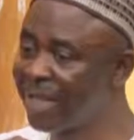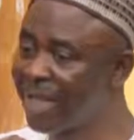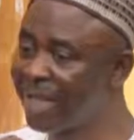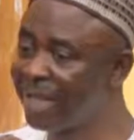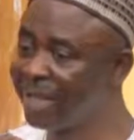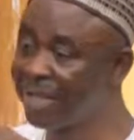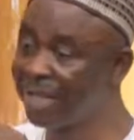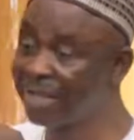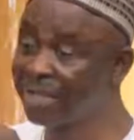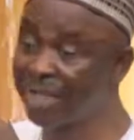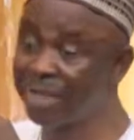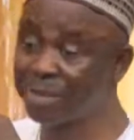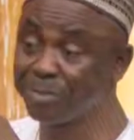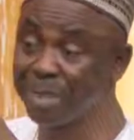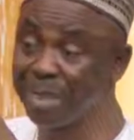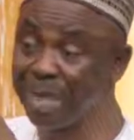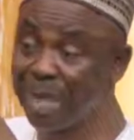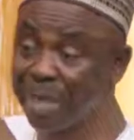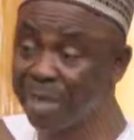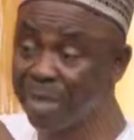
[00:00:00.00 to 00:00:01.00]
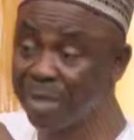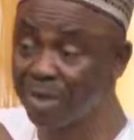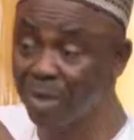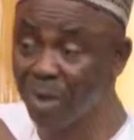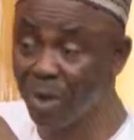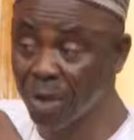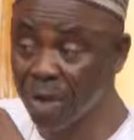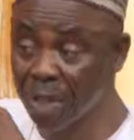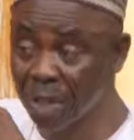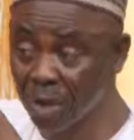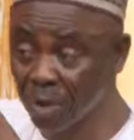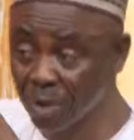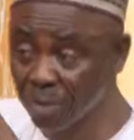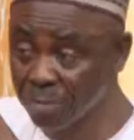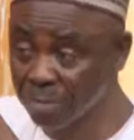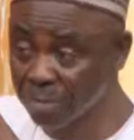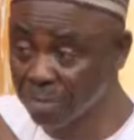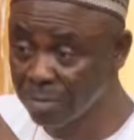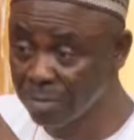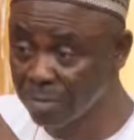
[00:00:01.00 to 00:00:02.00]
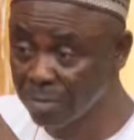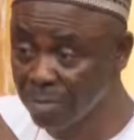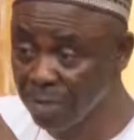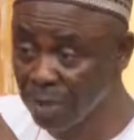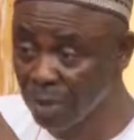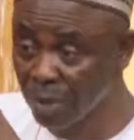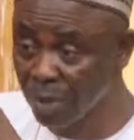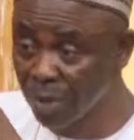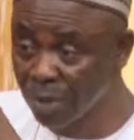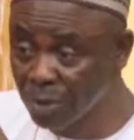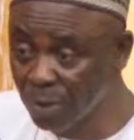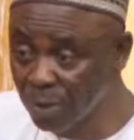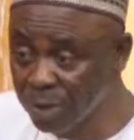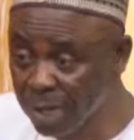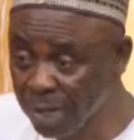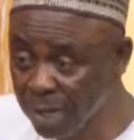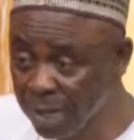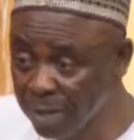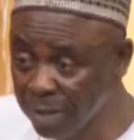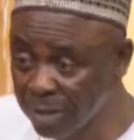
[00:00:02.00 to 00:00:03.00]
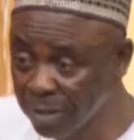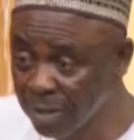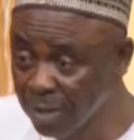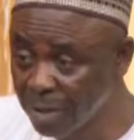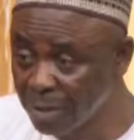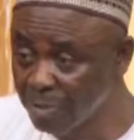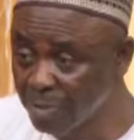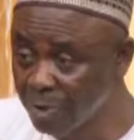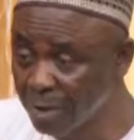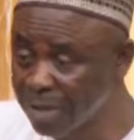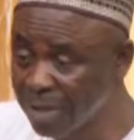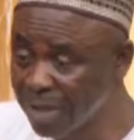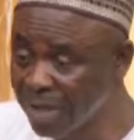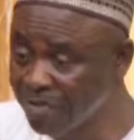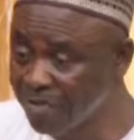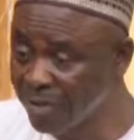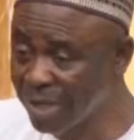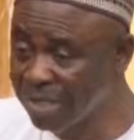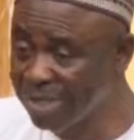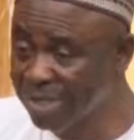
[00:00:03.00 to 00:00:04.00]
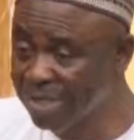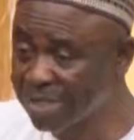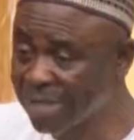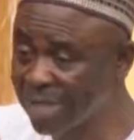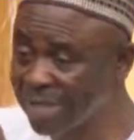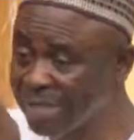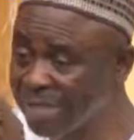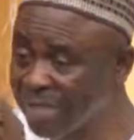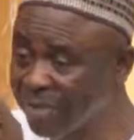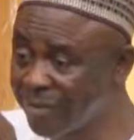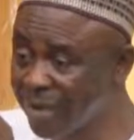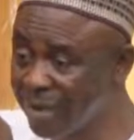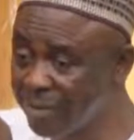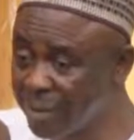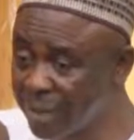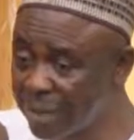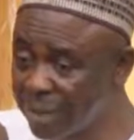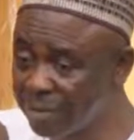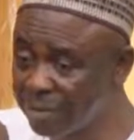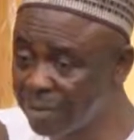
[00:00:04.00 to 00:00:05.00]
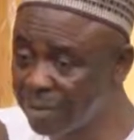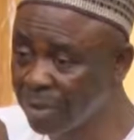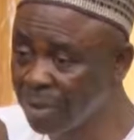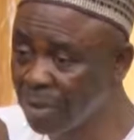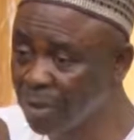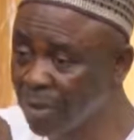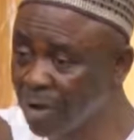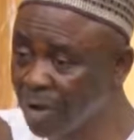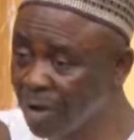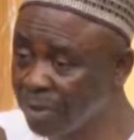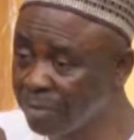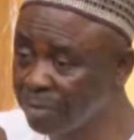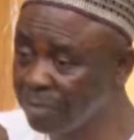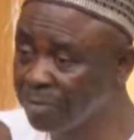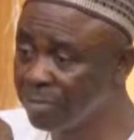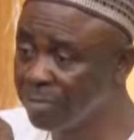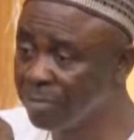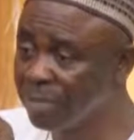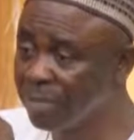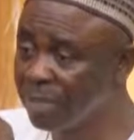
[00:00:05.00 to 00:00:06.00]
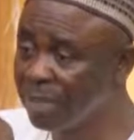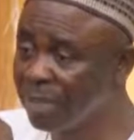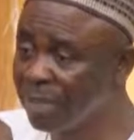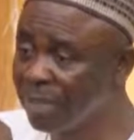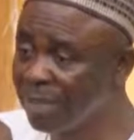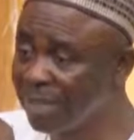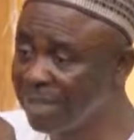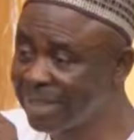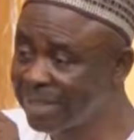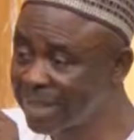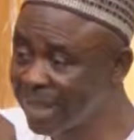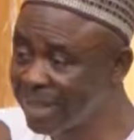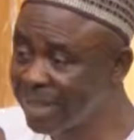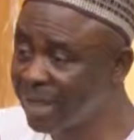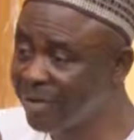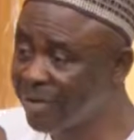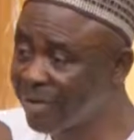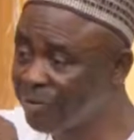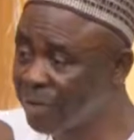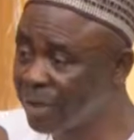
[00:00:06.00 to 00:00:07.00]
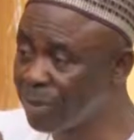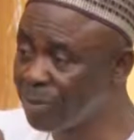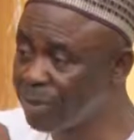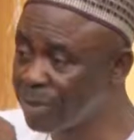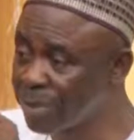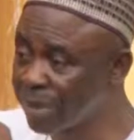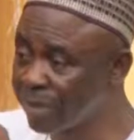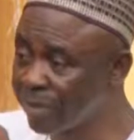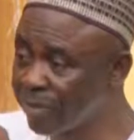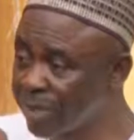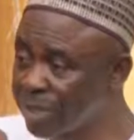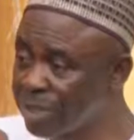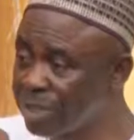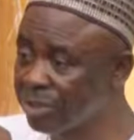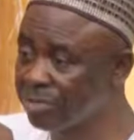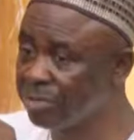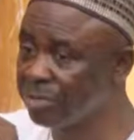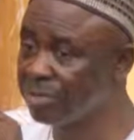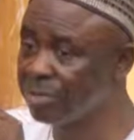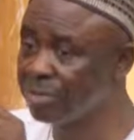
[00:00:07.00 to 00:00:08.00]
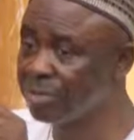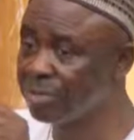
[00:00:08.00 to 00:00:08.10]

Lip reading: and that has been lacking all along. Not totally, but emphasis has never been on internal revenue generation.